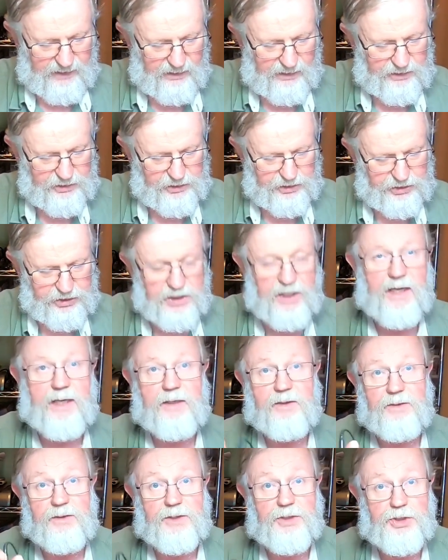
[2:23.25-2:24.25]
Let's check
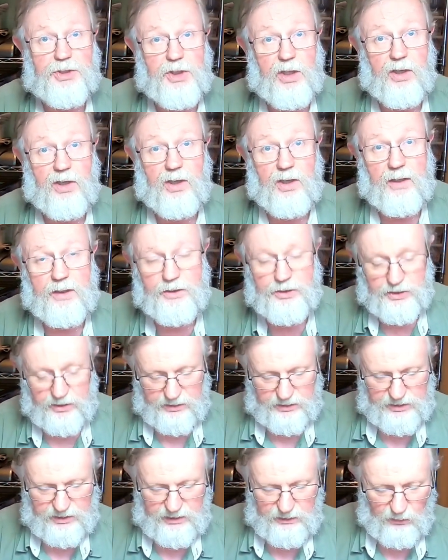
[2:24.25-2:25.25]
the charge
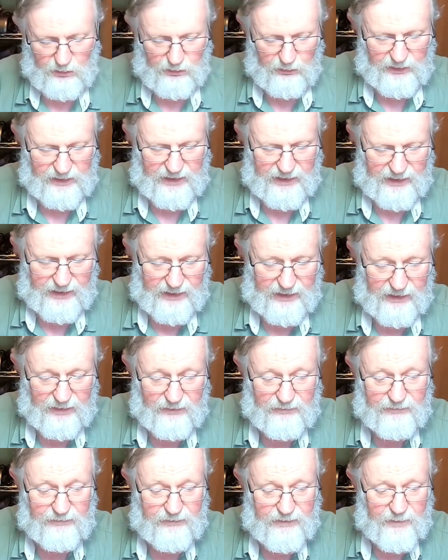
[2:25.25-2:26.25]
and see what we
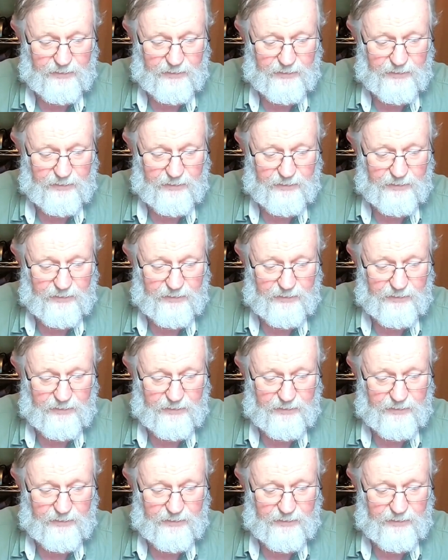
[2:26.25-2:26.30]
have.